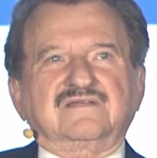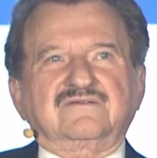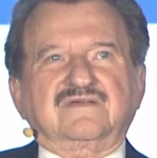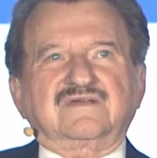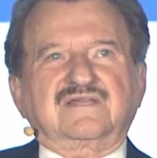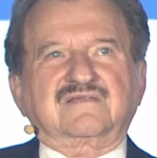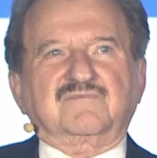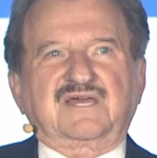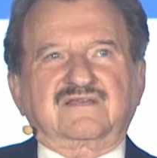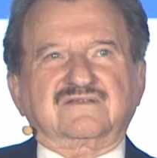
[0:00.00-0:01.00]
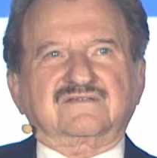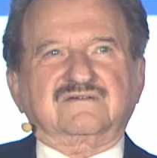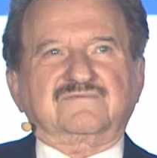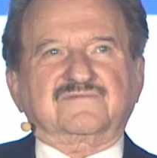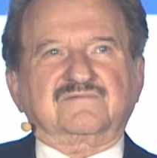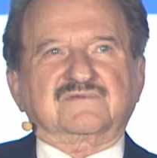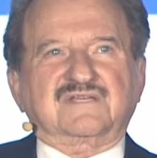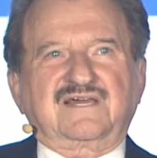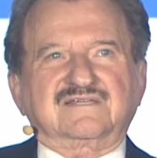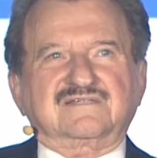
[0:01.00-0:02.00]
Look under microscope from
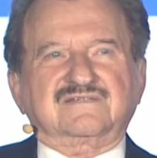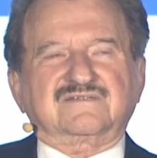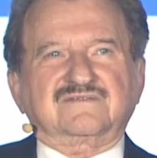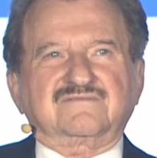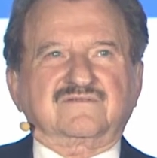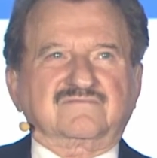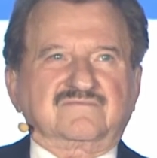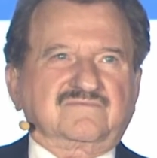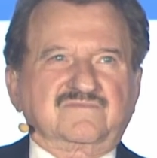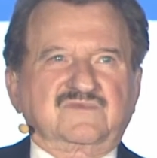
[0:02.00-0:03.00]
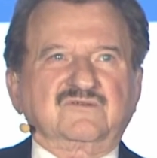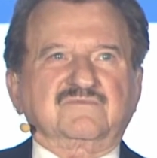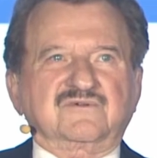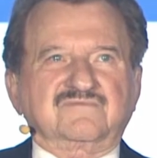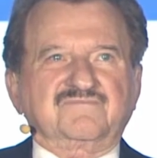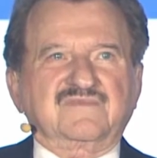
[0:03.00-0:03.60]
slices from tumor,